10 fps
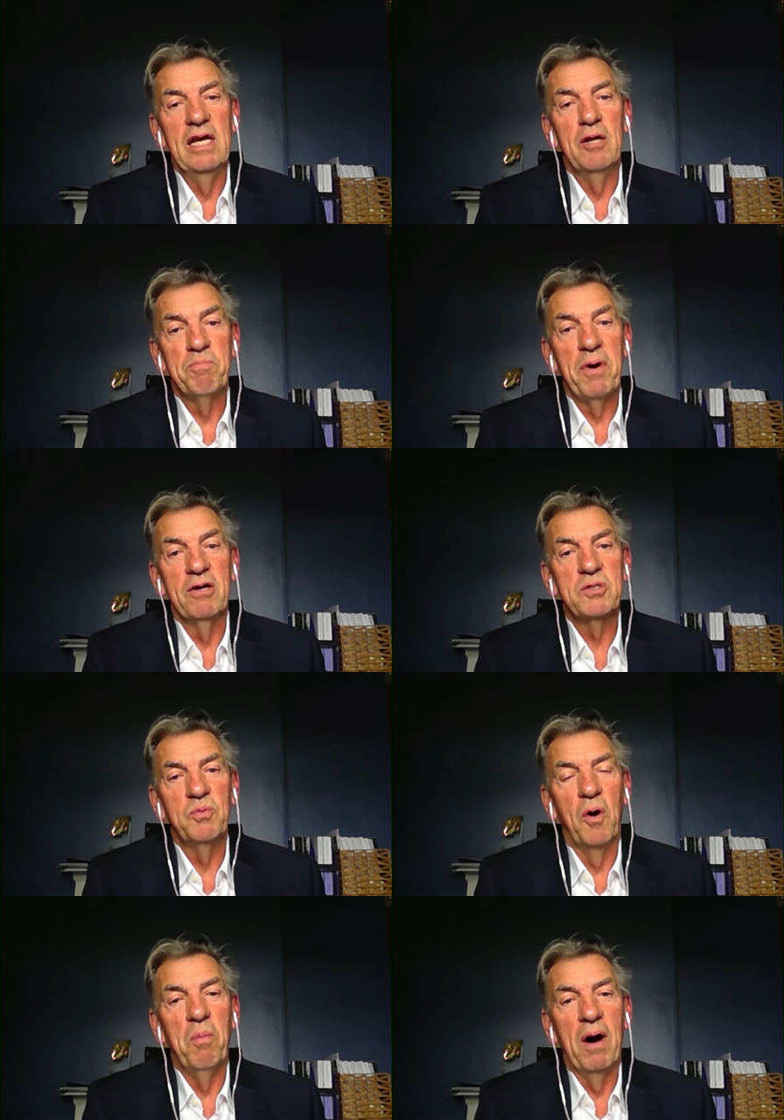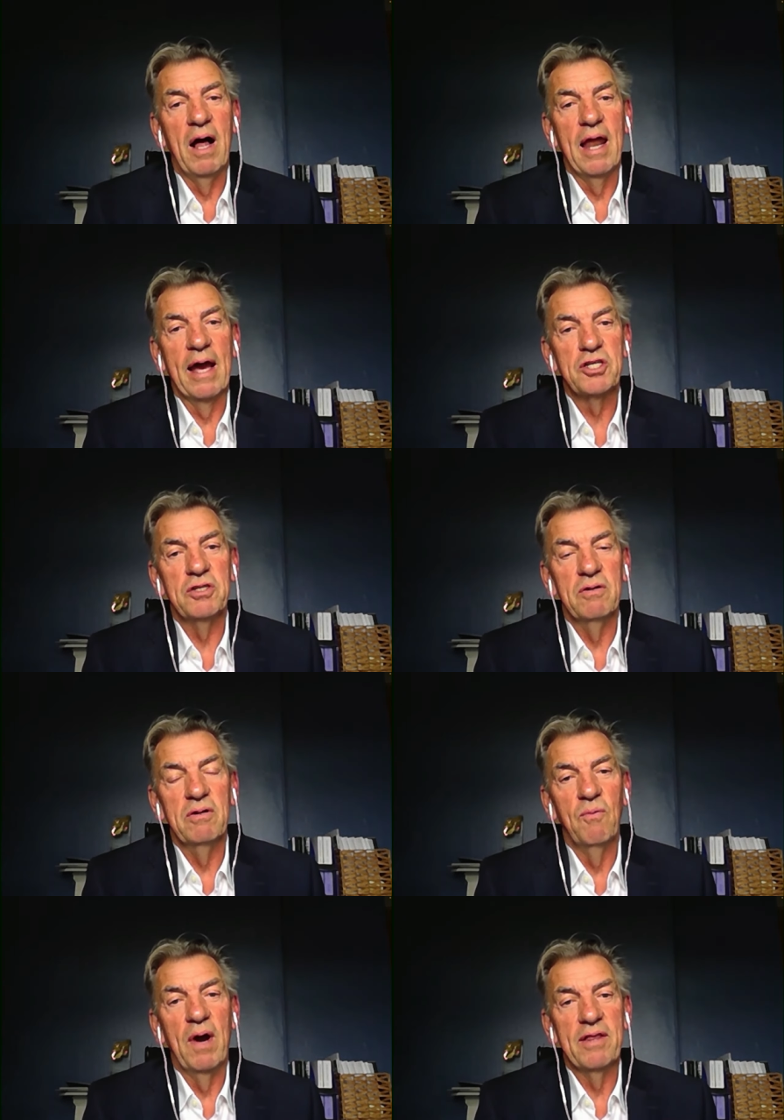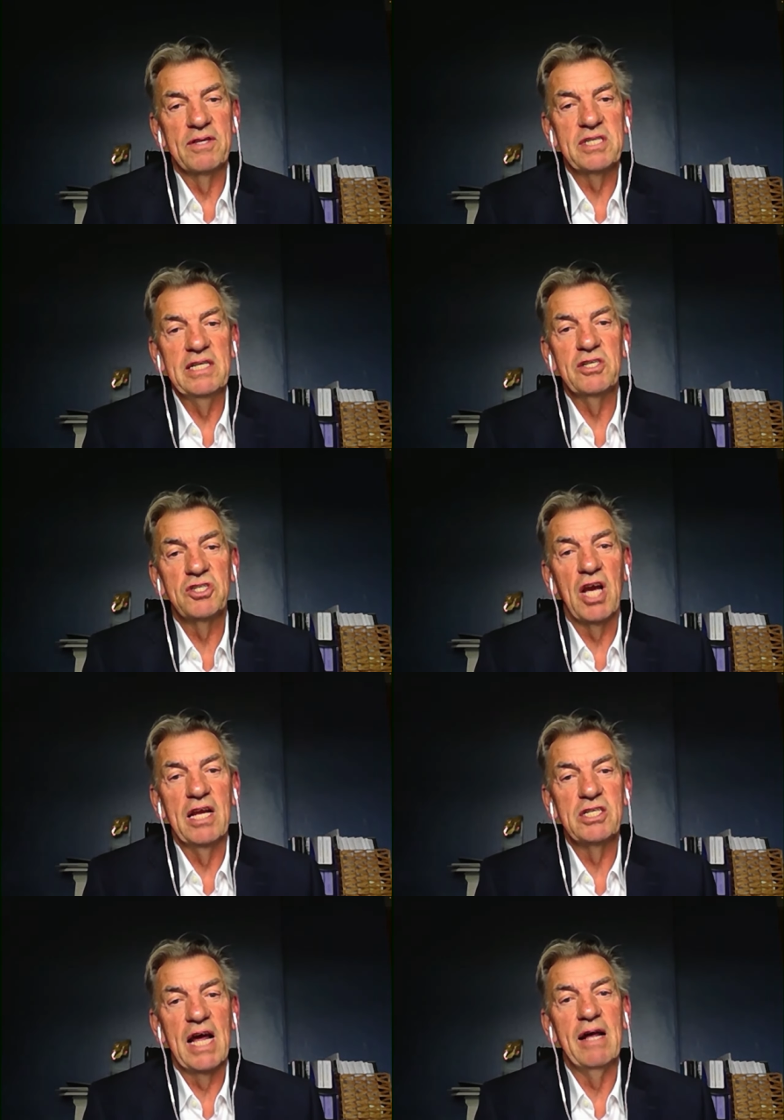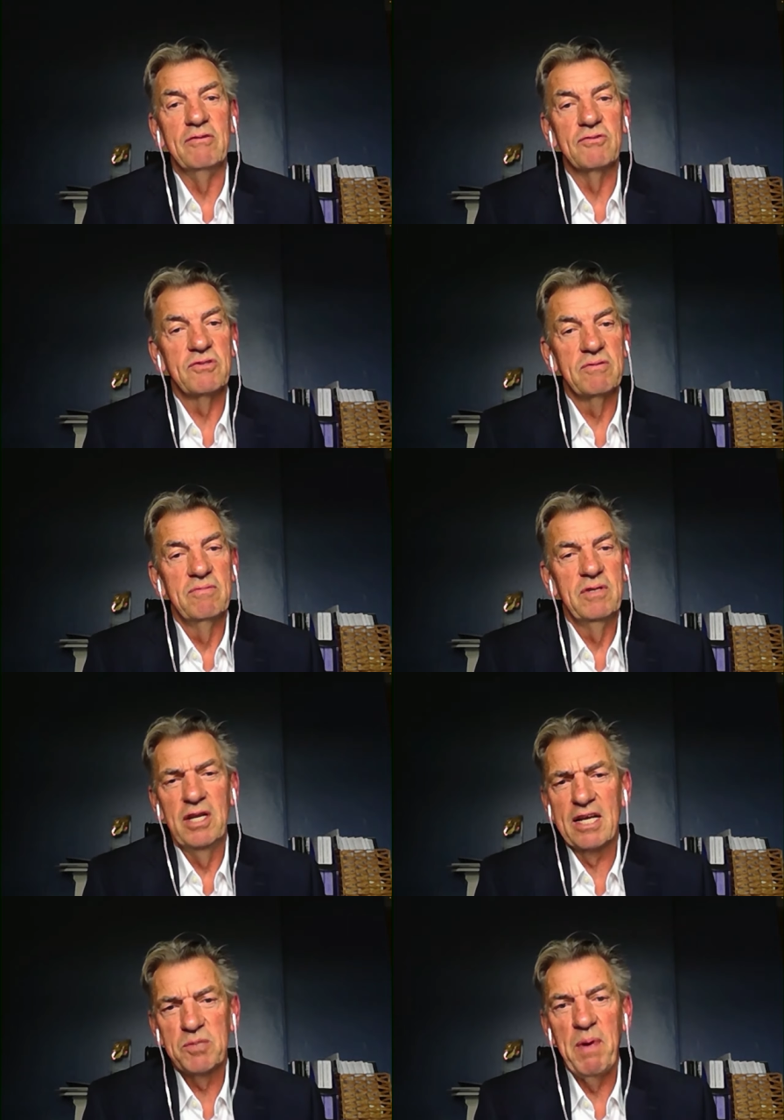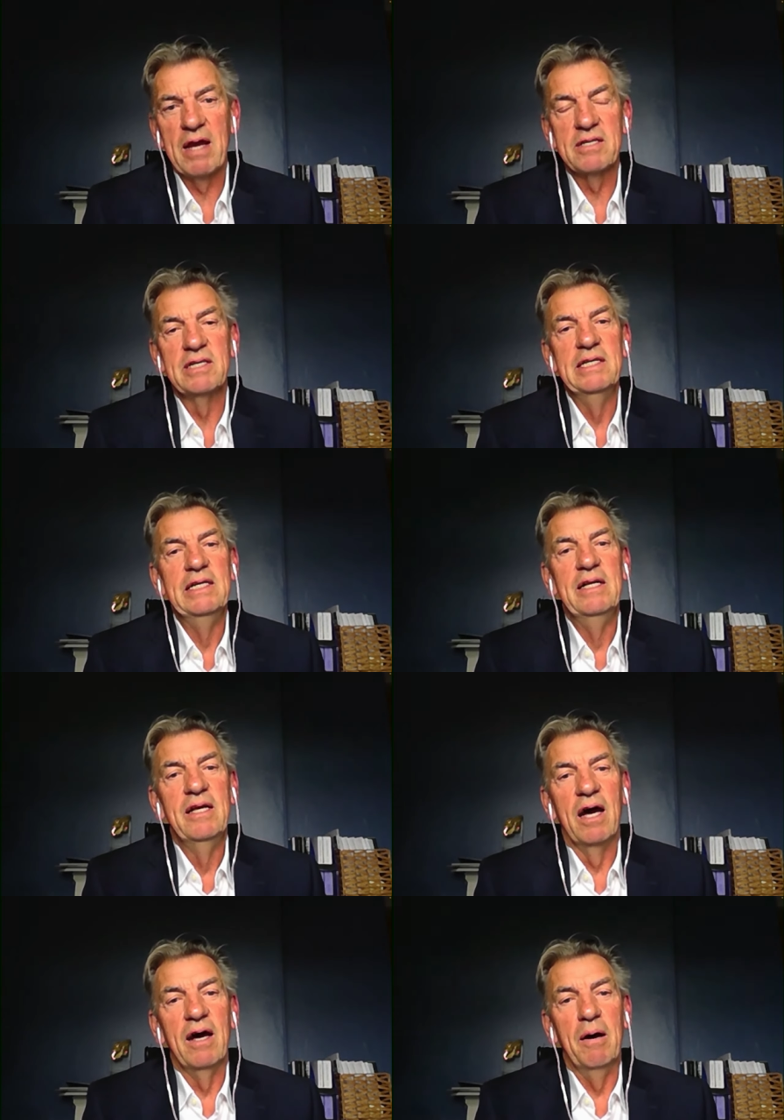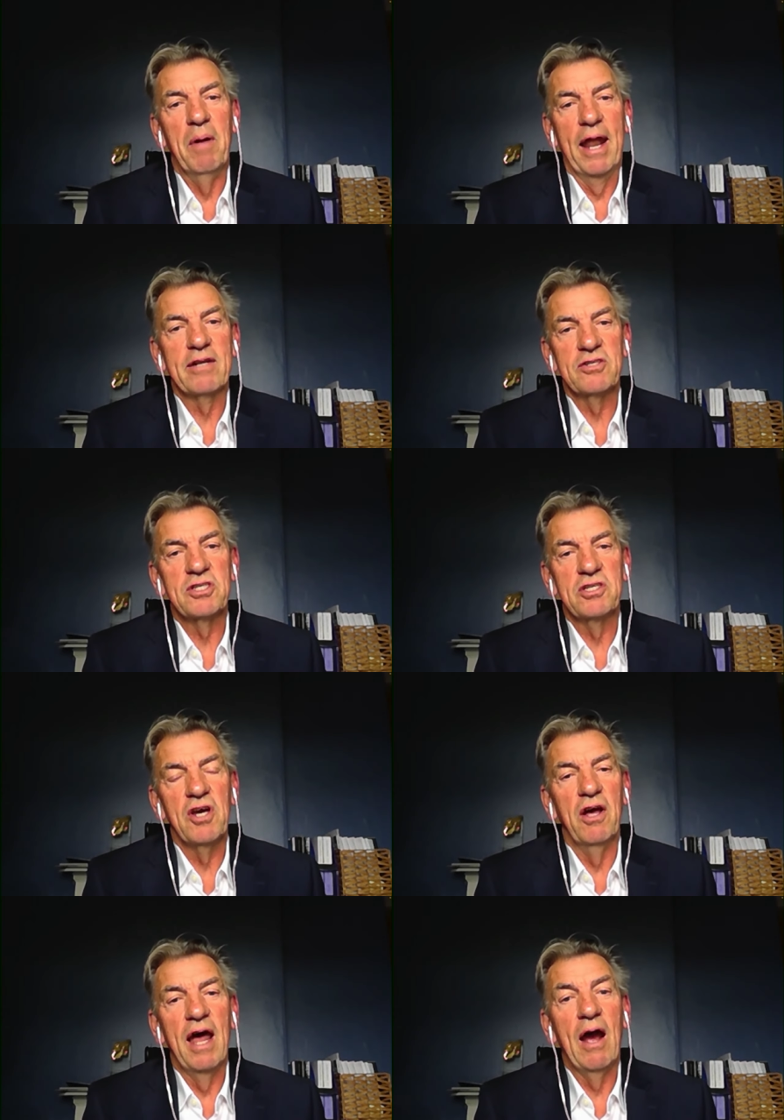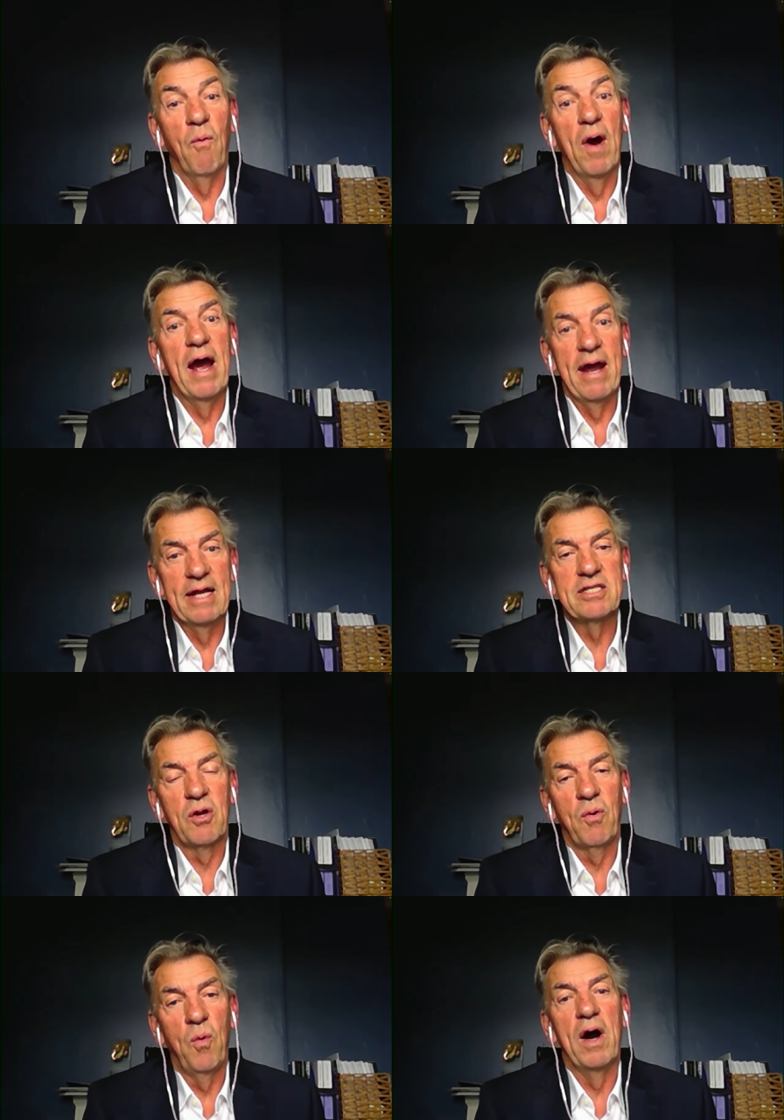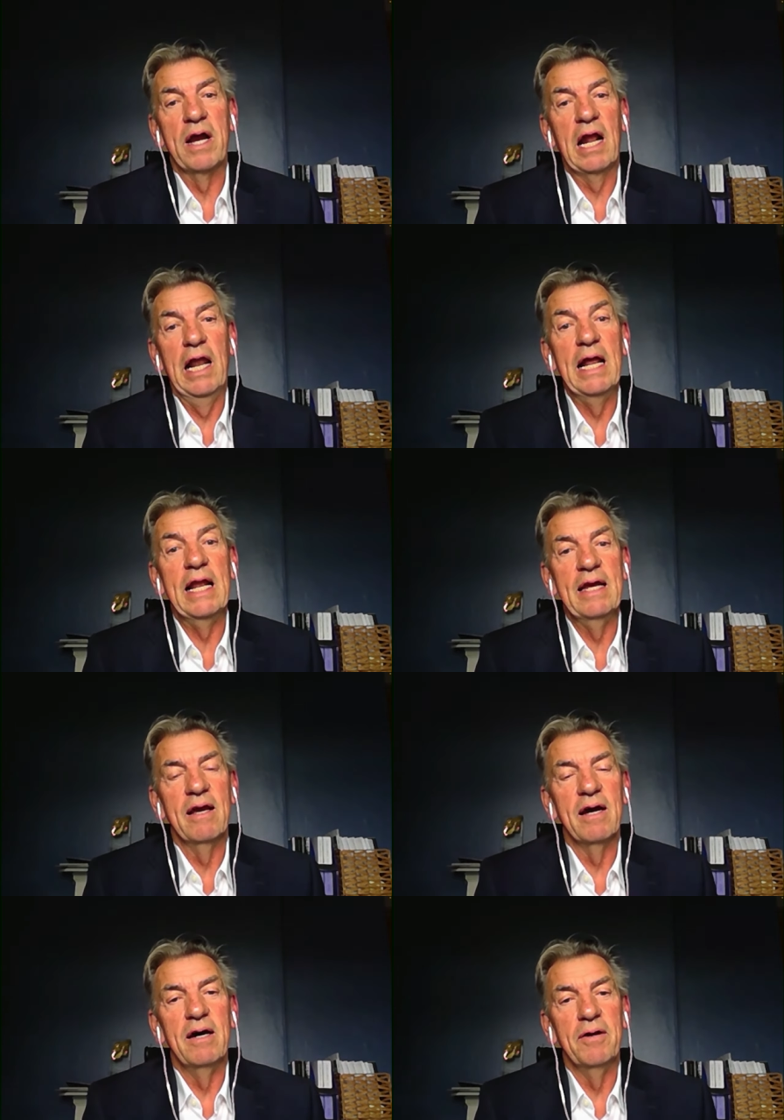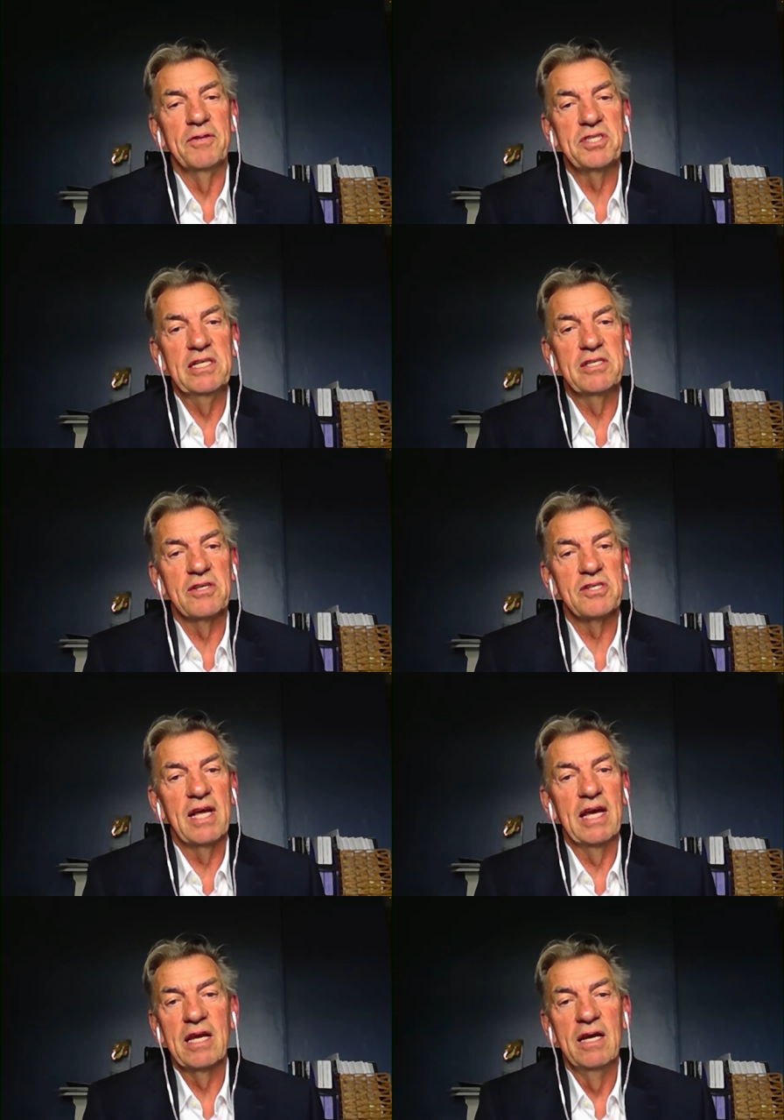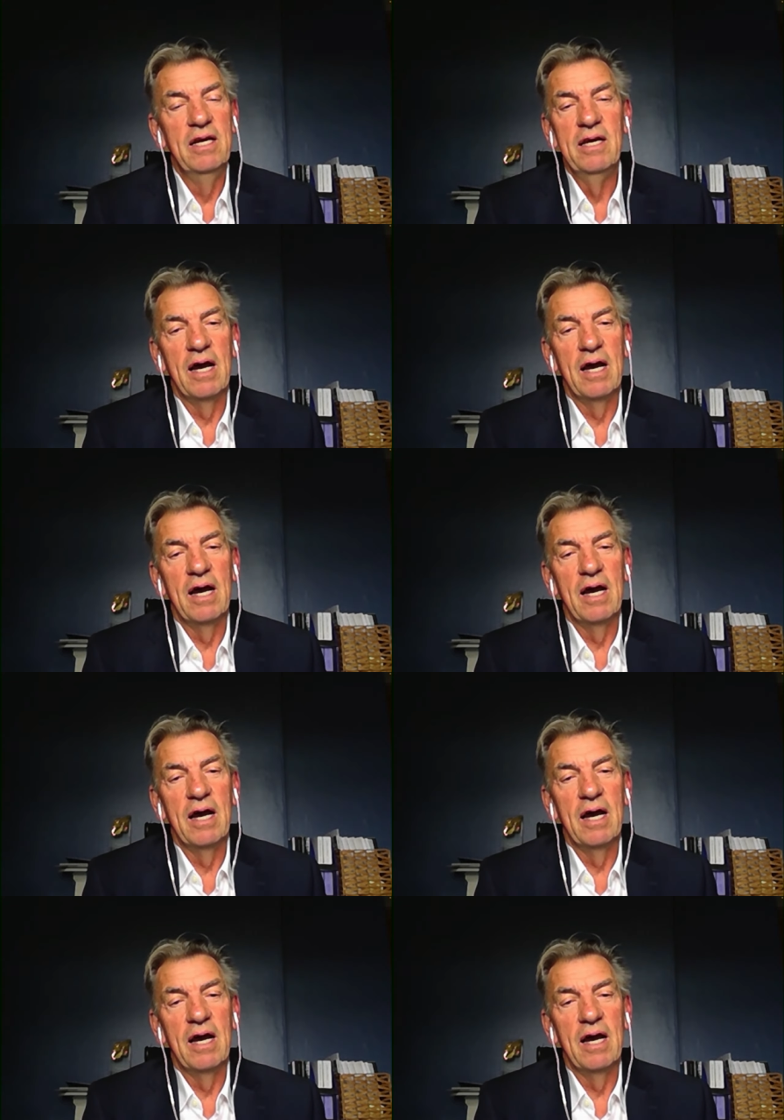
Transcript: in a post-war by-election where the seat has changed hands. You'd expect uh, electors to turn out where it's quite clearly uh, the seats at stake.